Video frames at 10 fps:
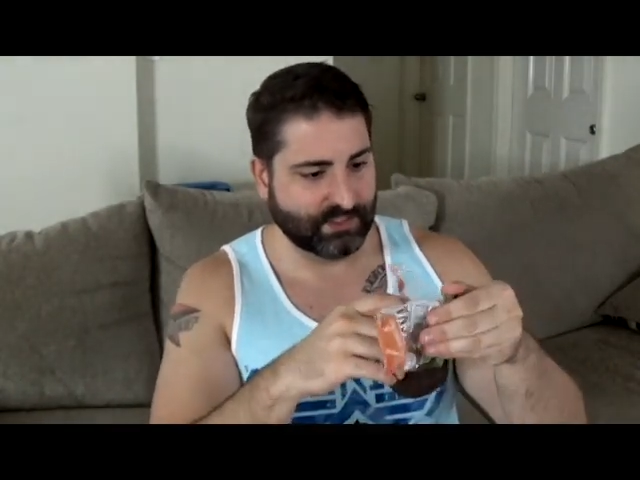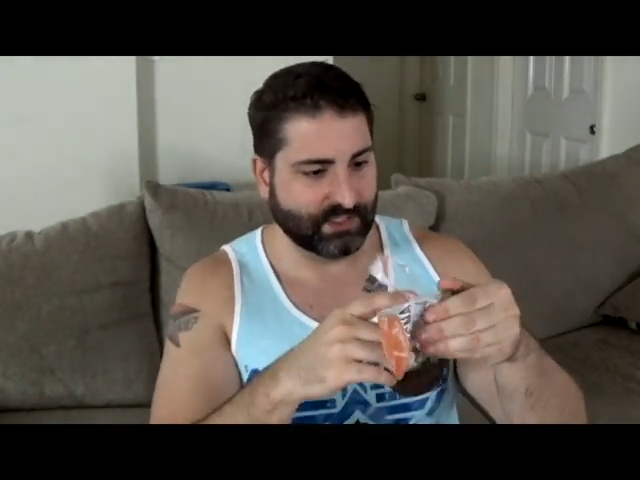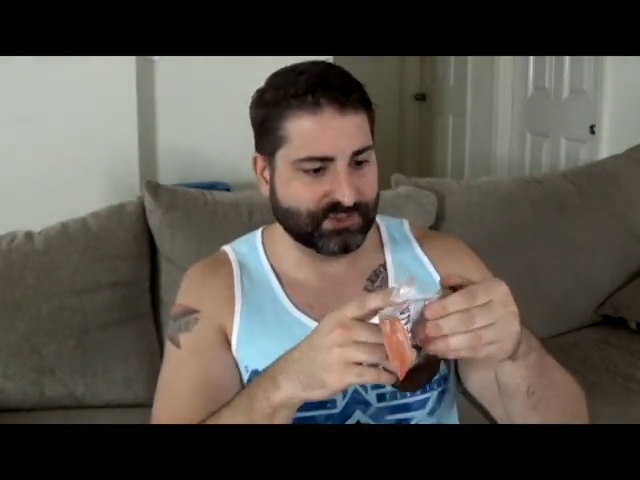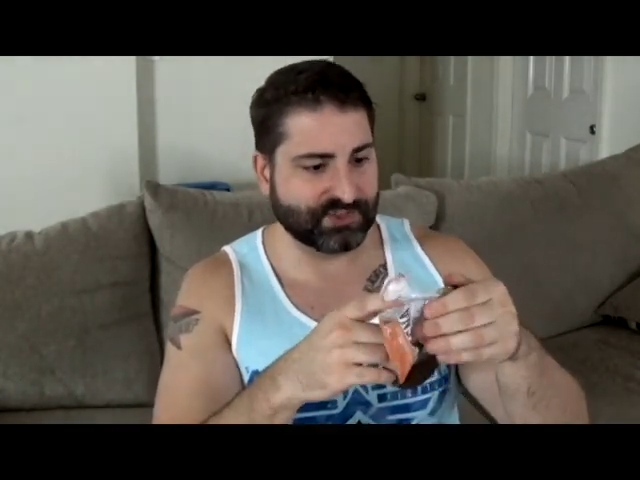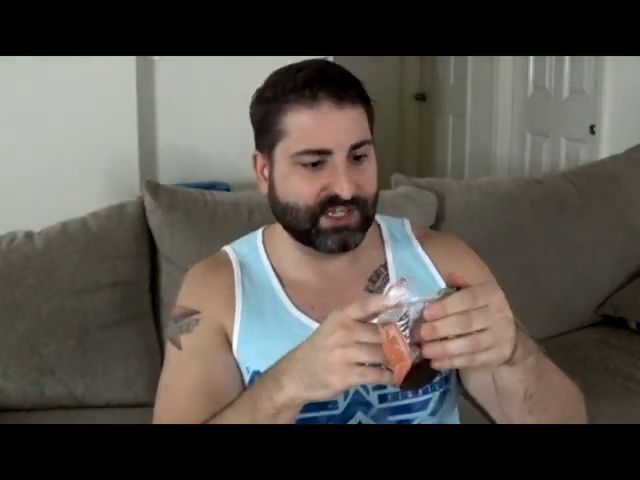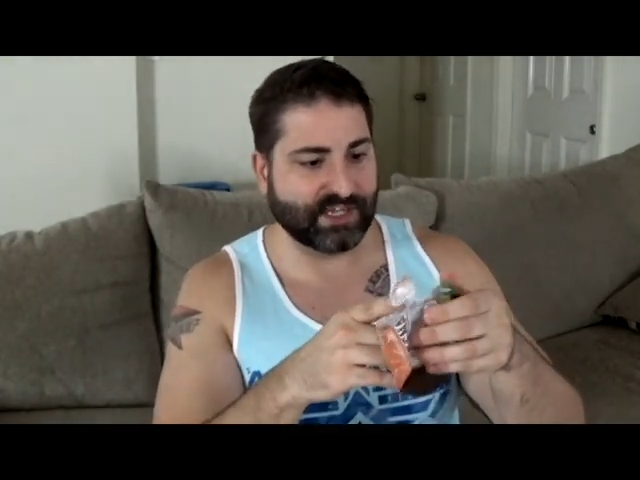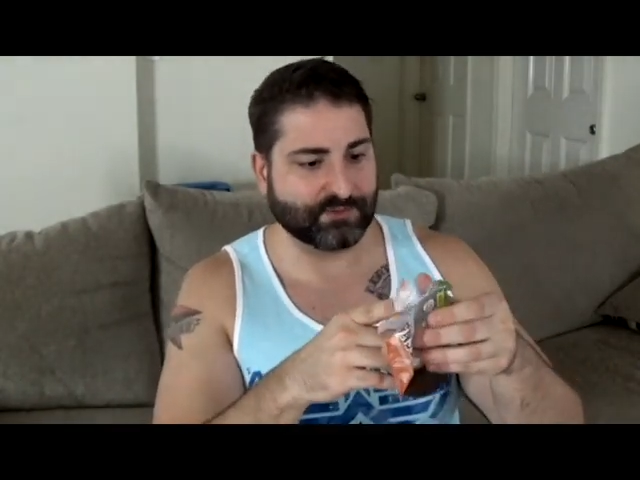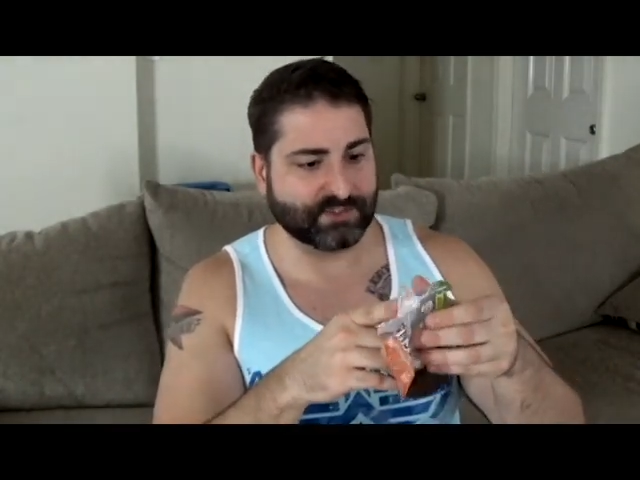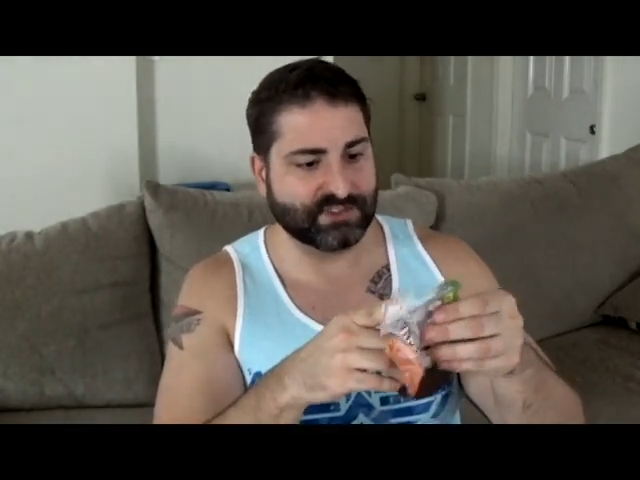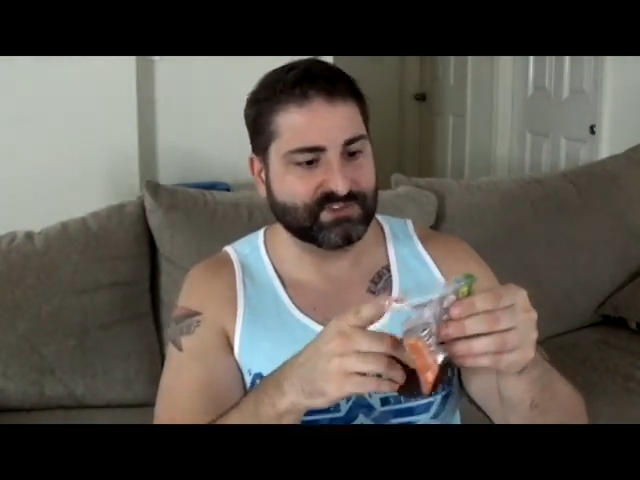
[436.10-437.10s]
100
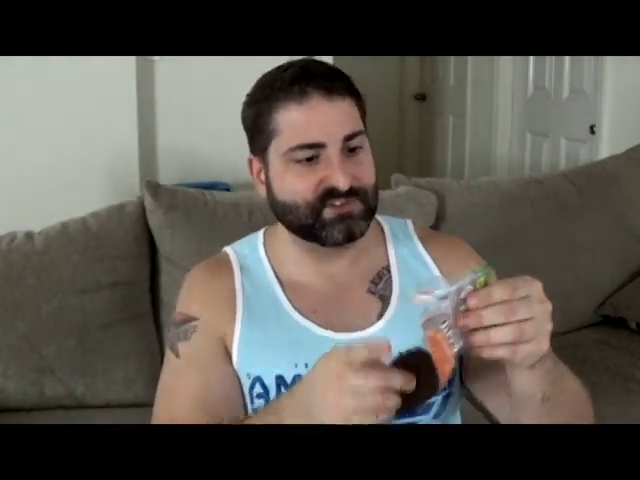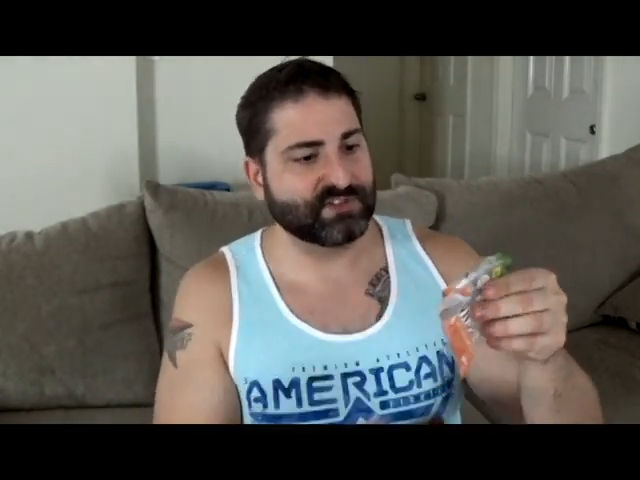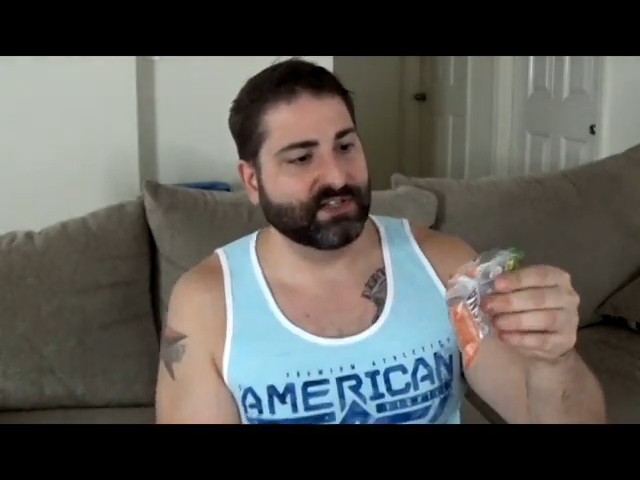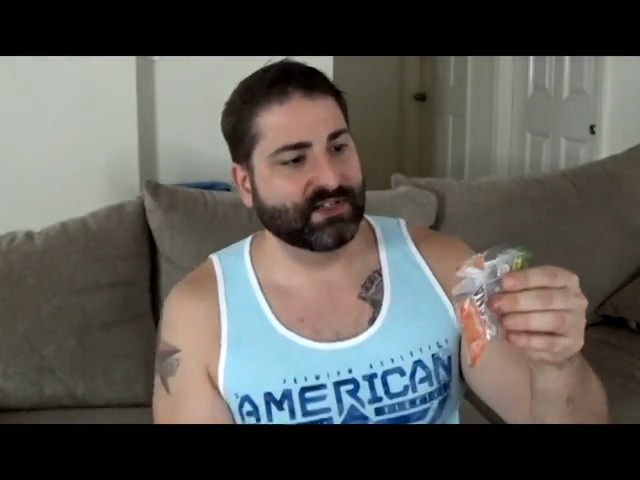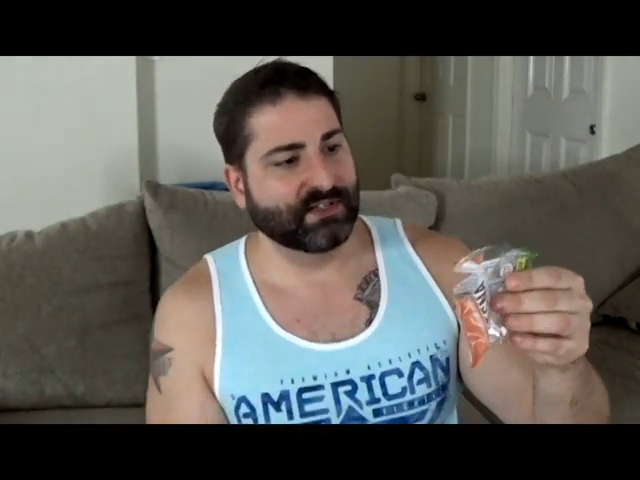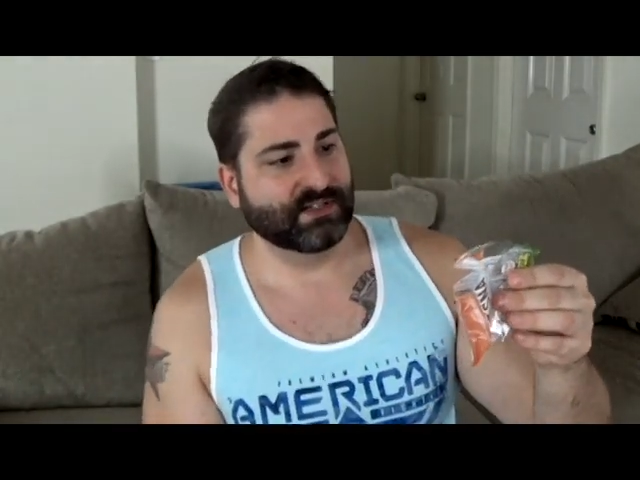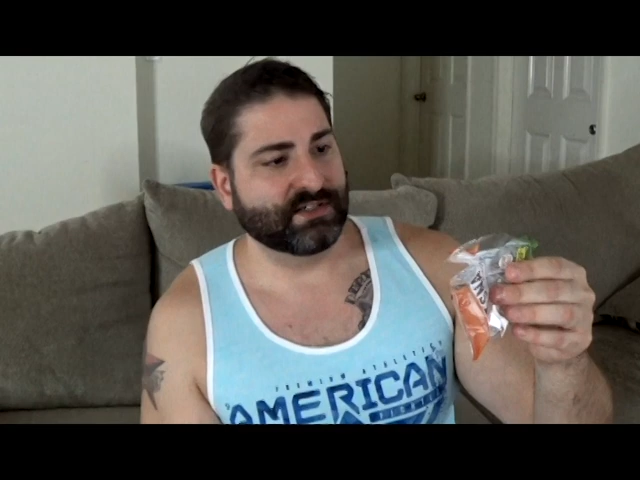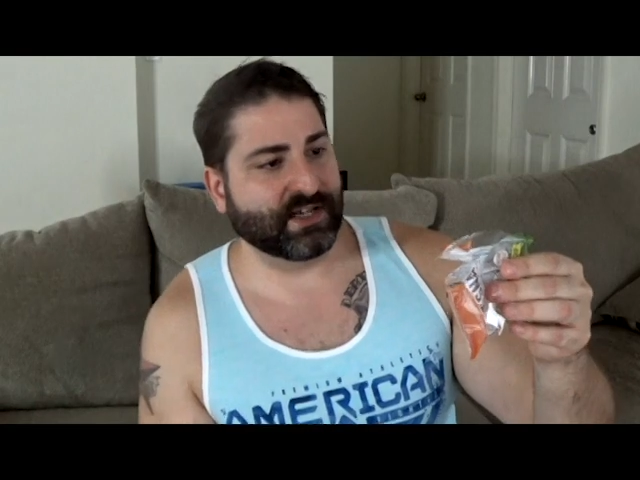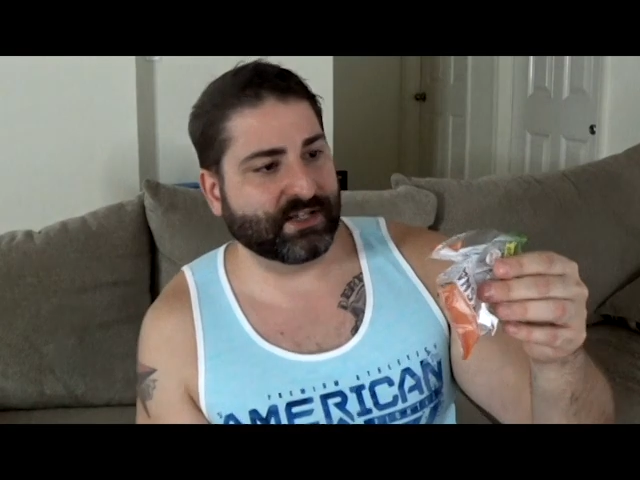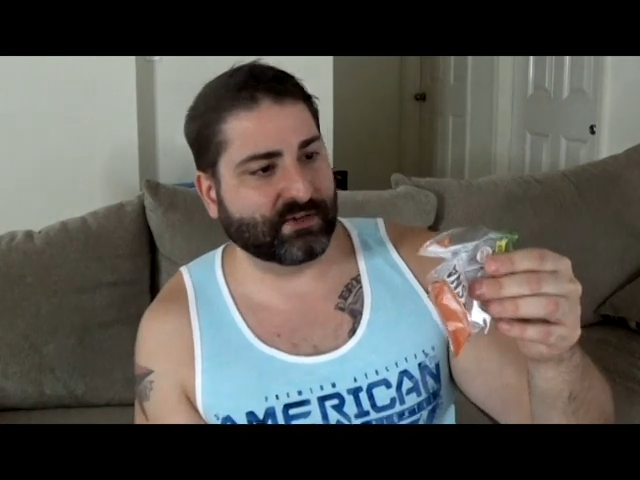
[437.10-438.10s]
calories,
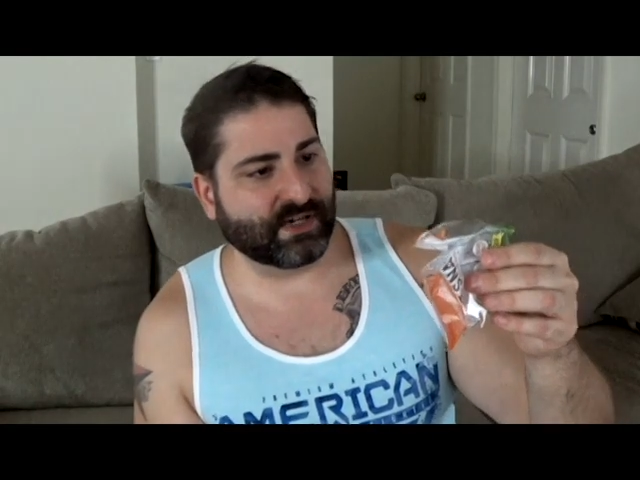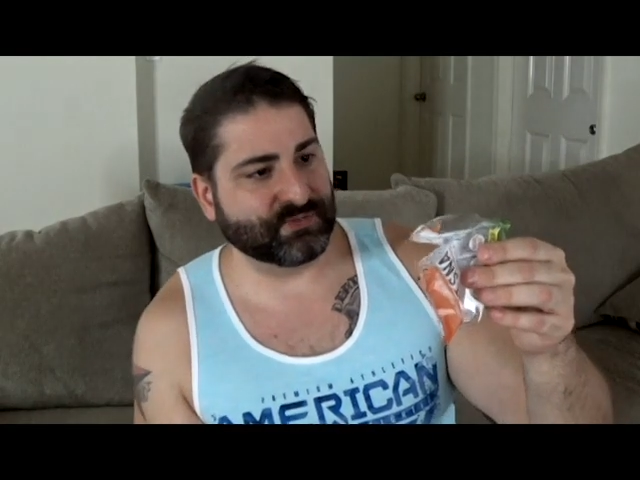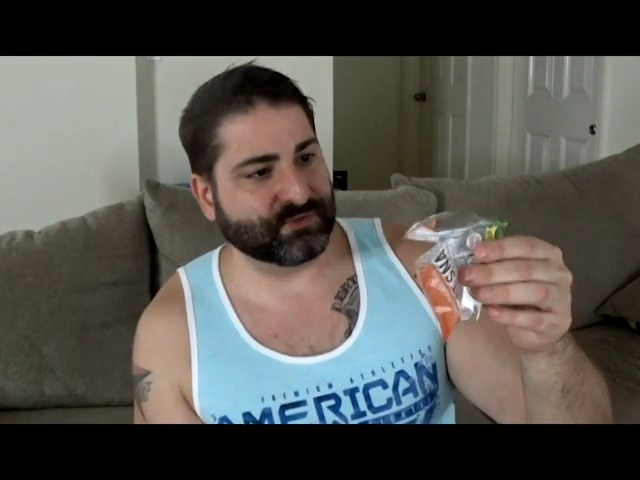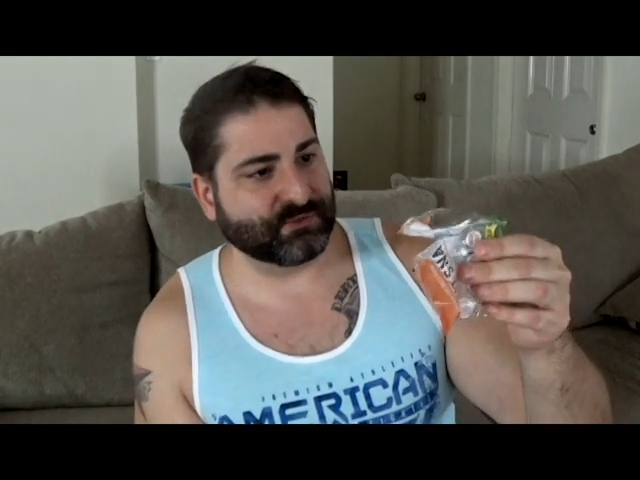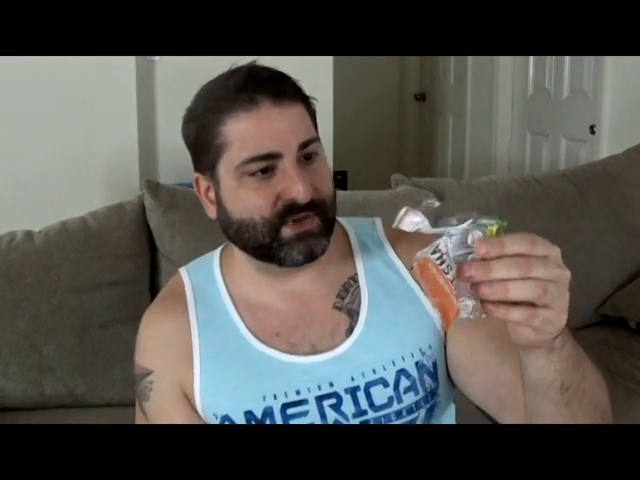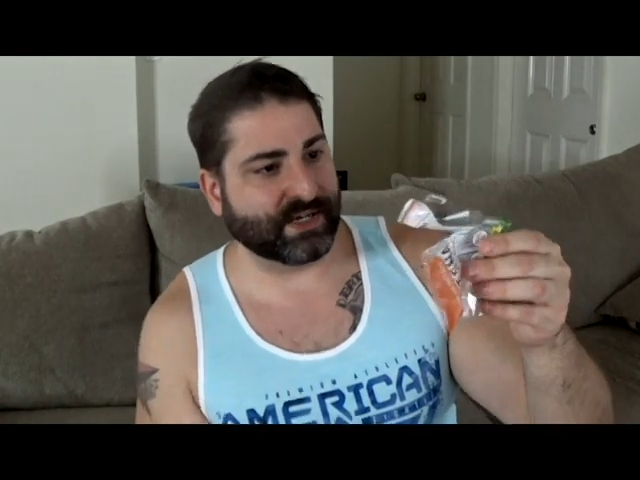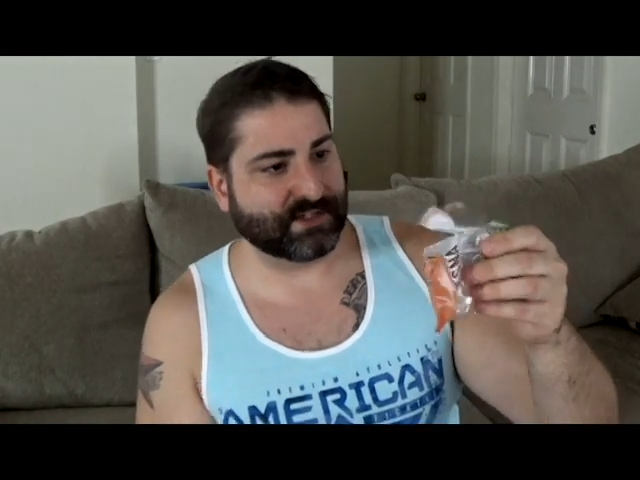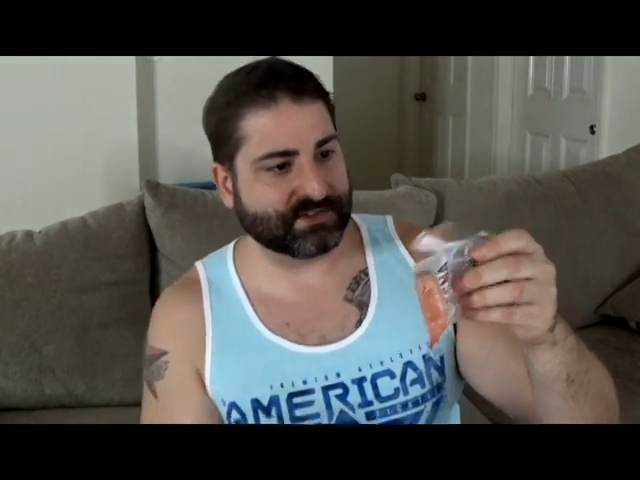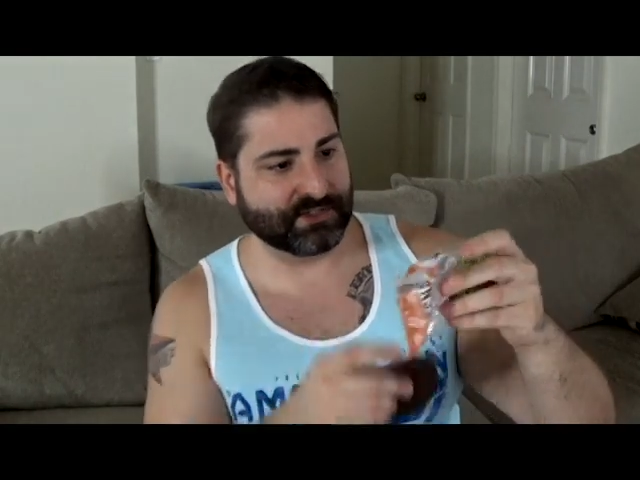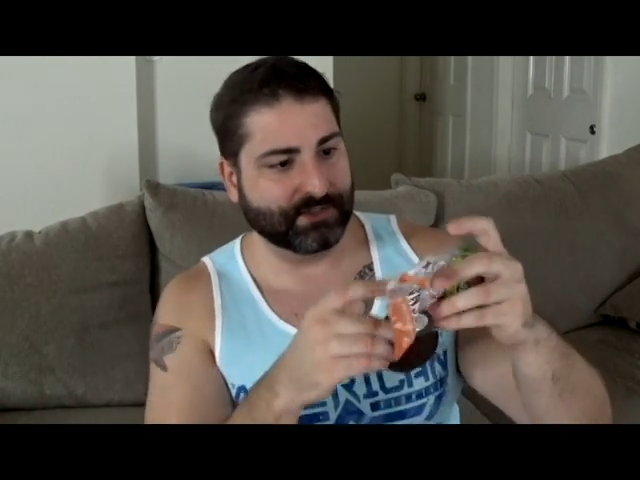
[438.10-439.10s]
9 grams of
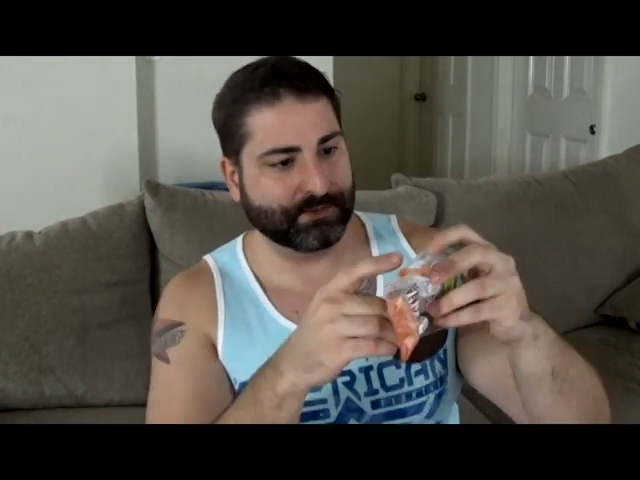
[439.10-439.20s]
fat,